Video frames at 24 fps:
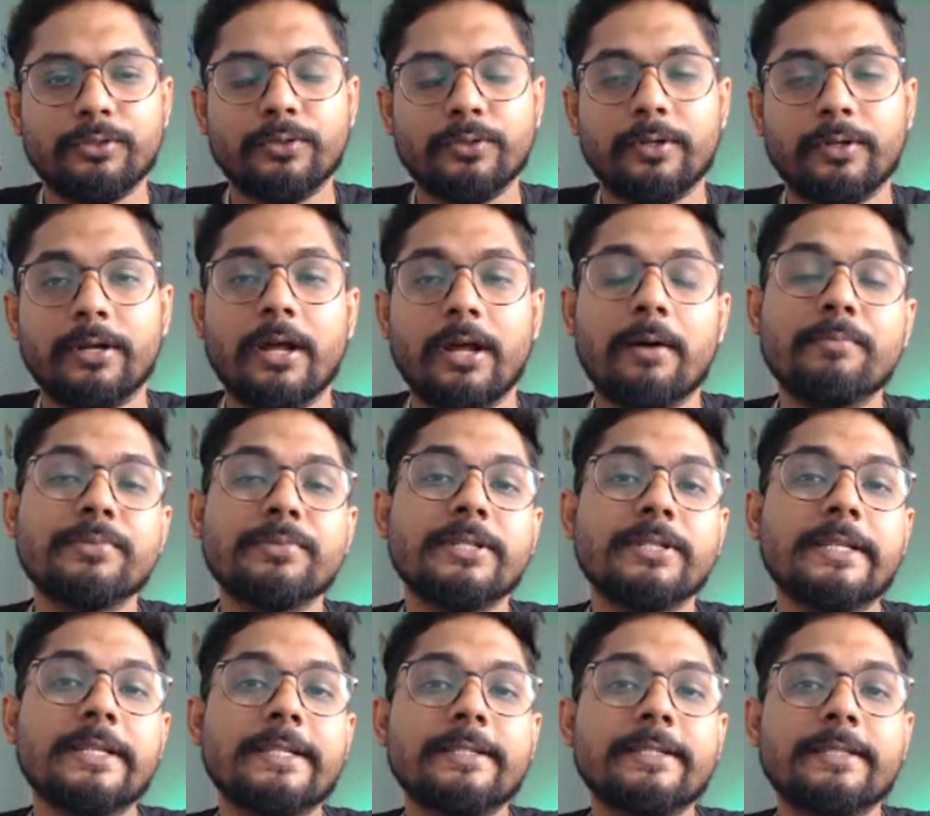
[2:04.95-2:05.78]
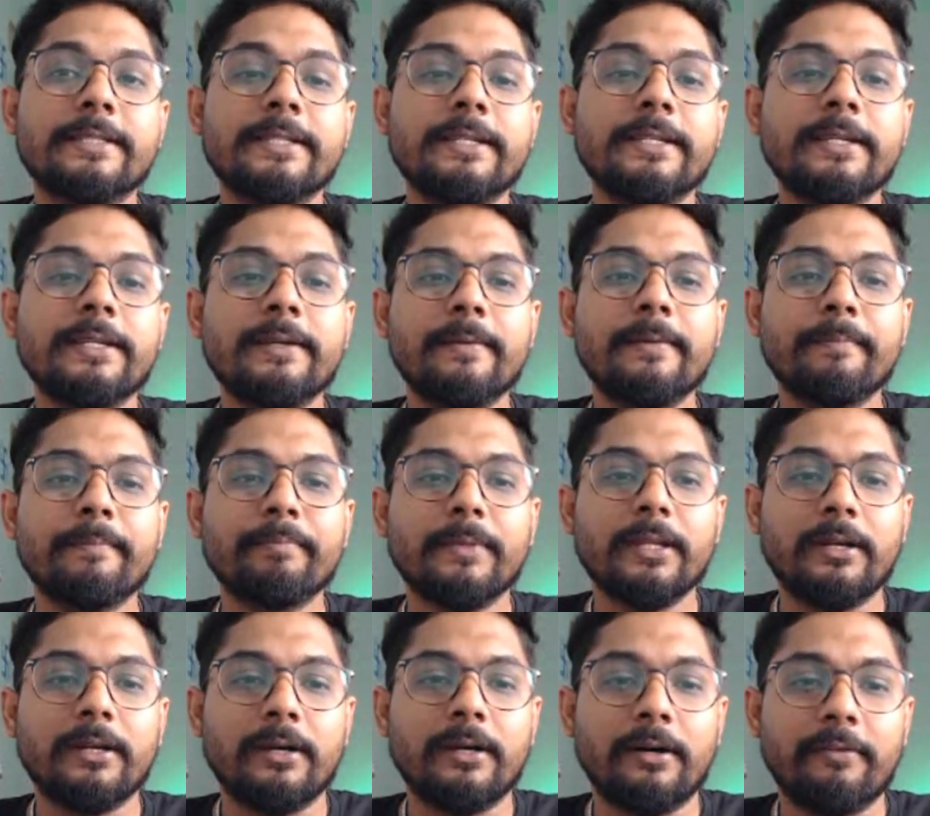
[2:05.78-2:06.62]
So dumps is the
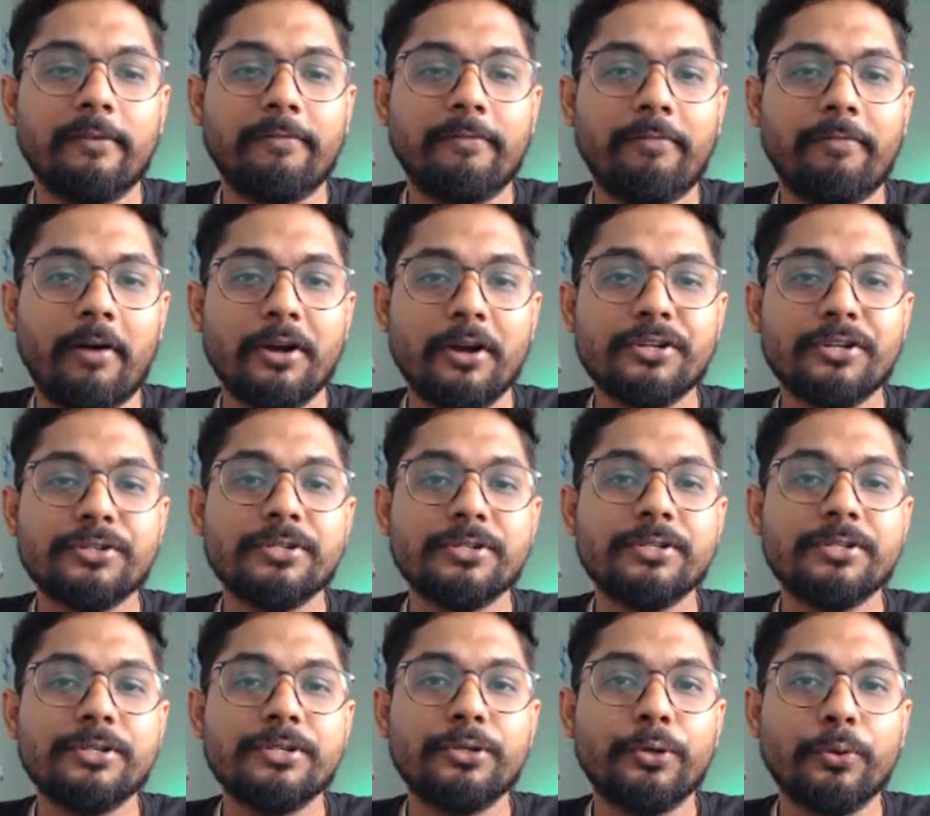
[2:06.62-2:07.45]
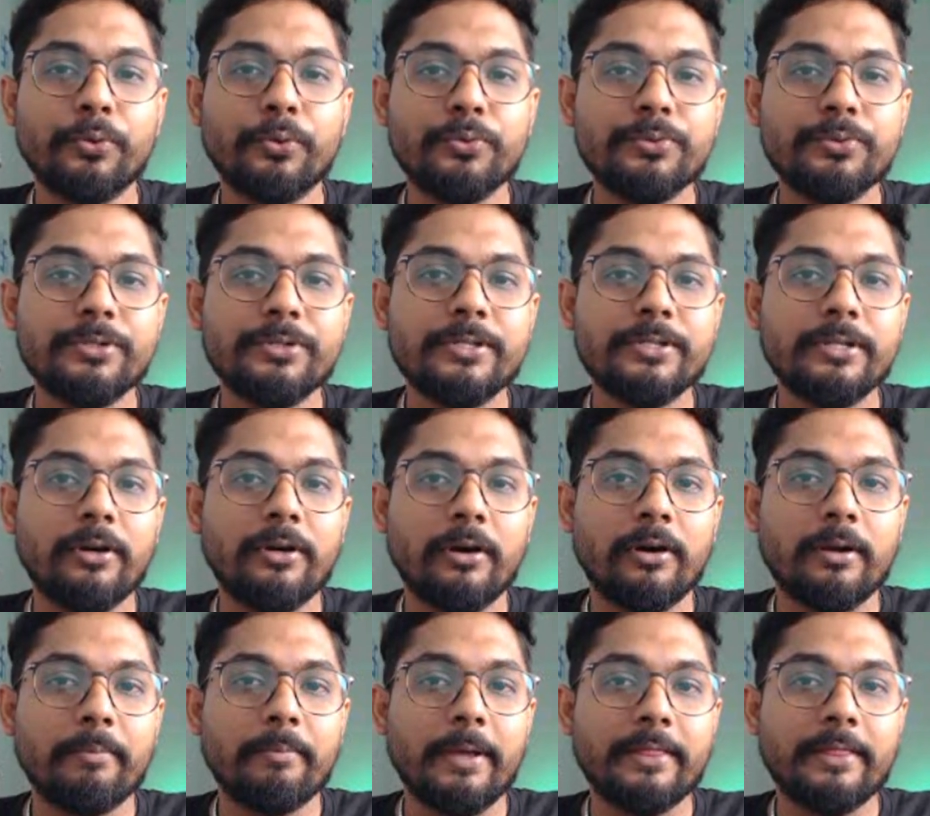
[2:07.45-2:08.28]
function used
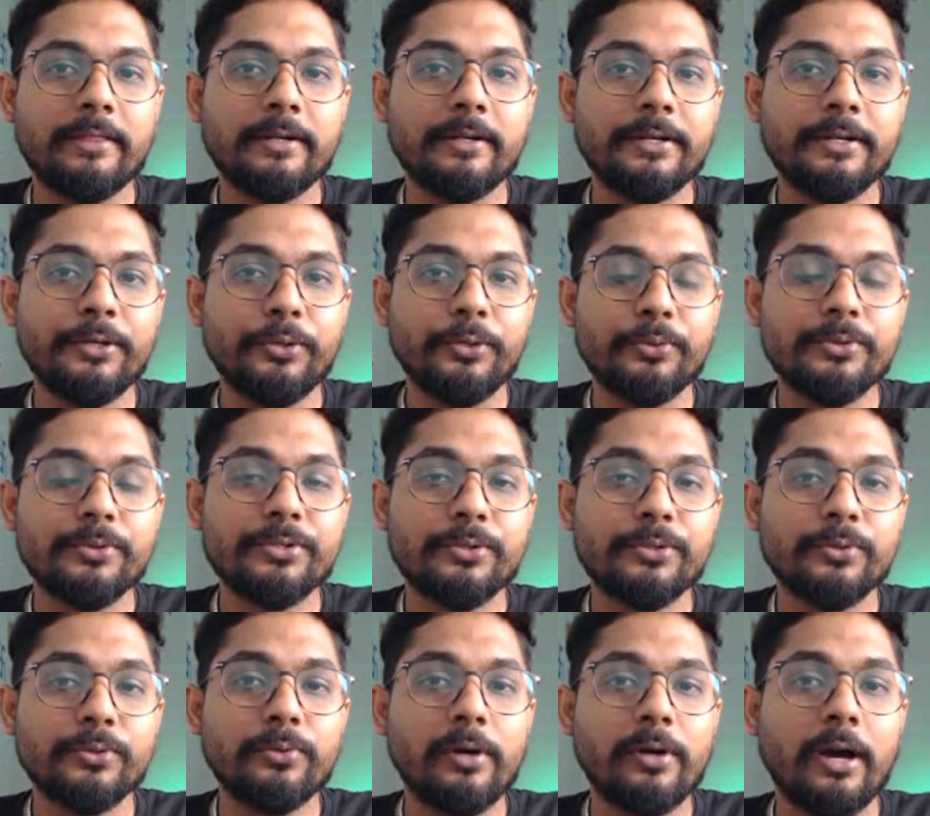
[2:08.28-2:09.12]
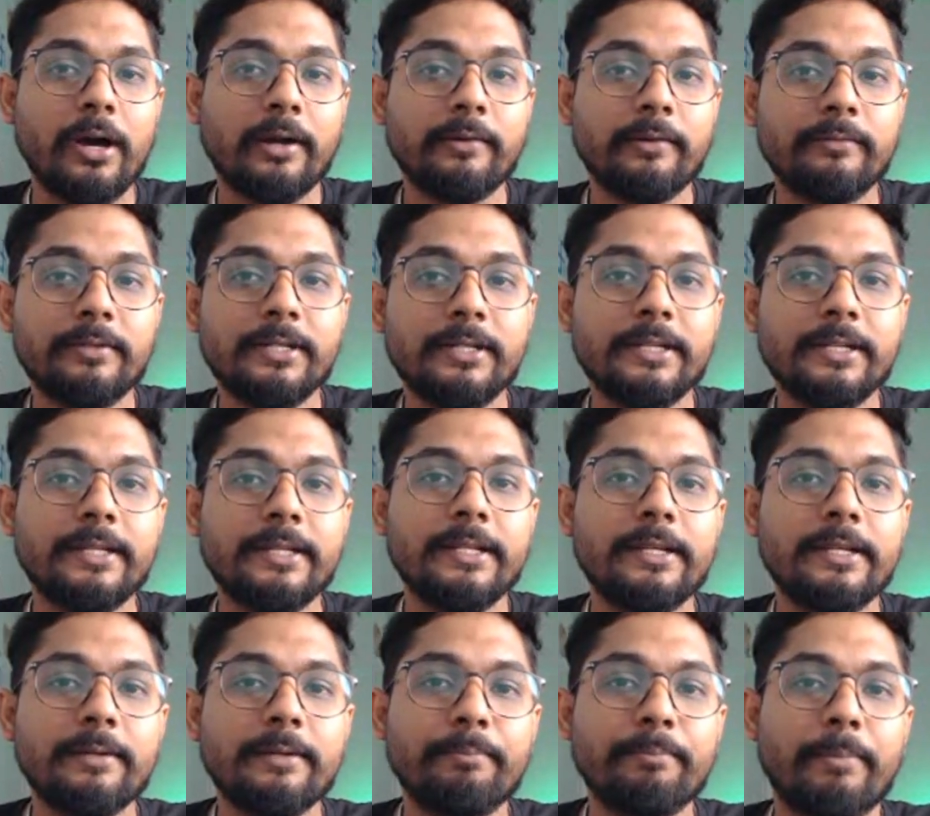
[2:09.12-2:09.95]
or a method used to convert
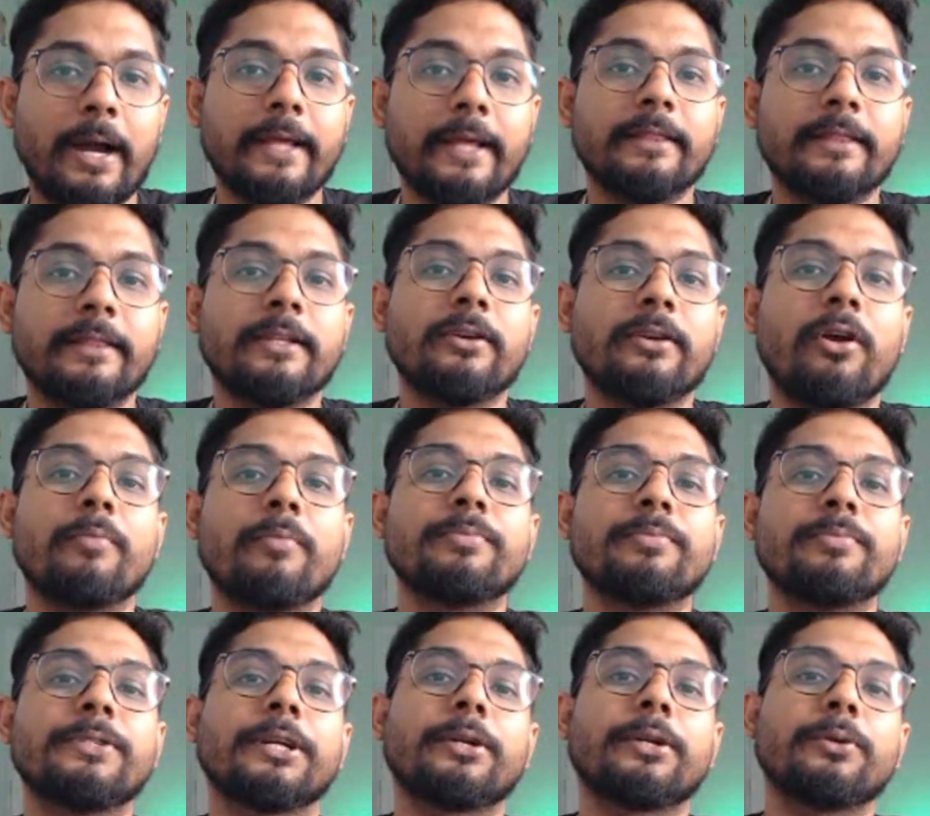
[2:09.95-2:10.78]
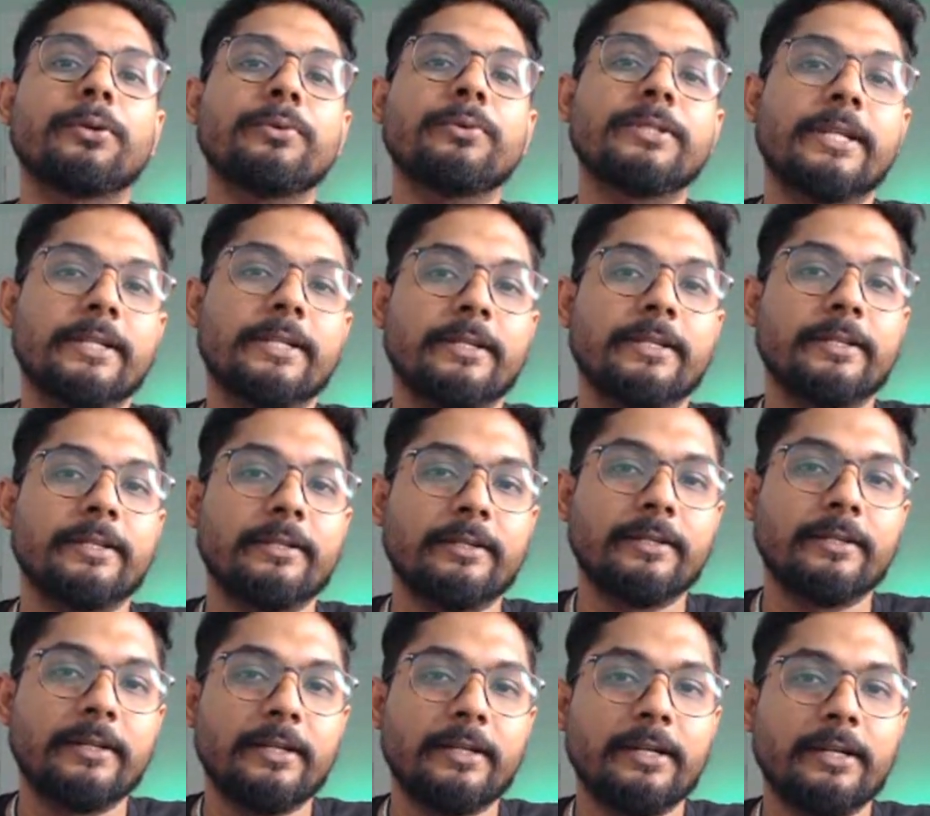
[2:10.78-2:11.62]
the Python object to
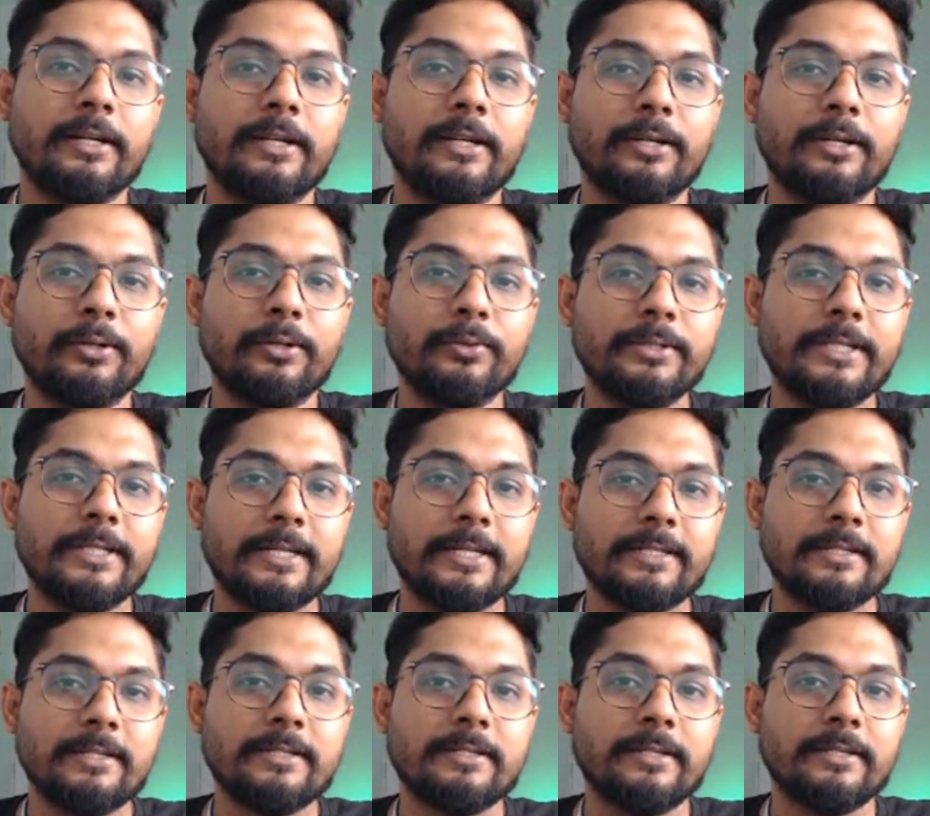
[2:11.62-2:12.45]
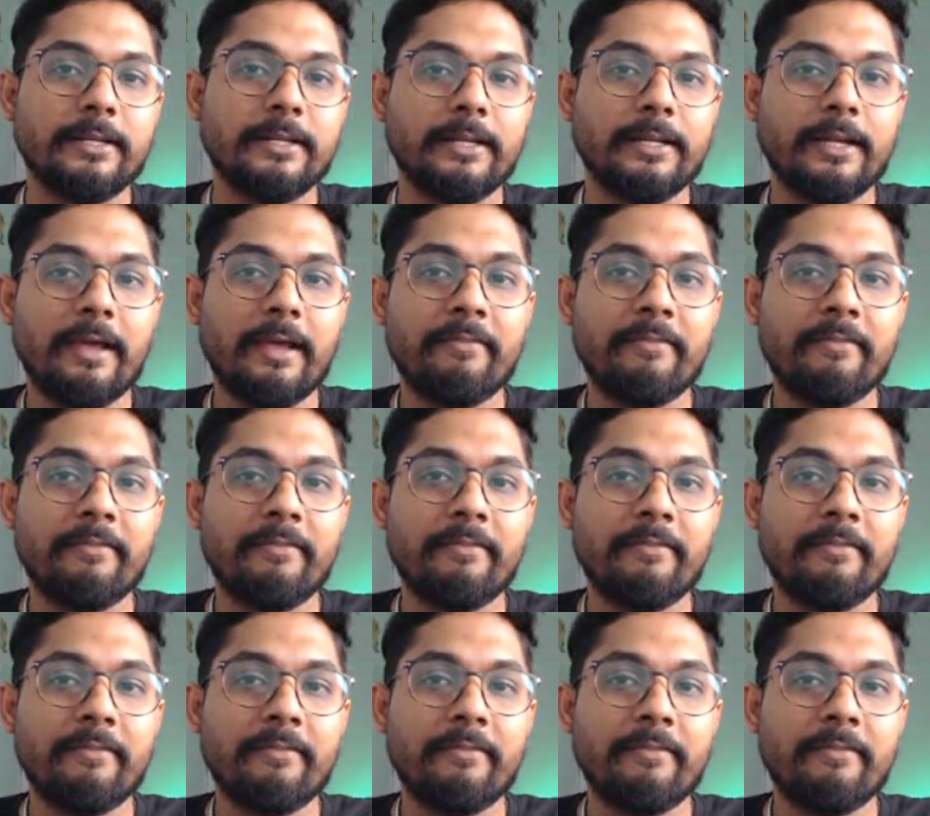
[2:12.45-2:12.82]
JSON string.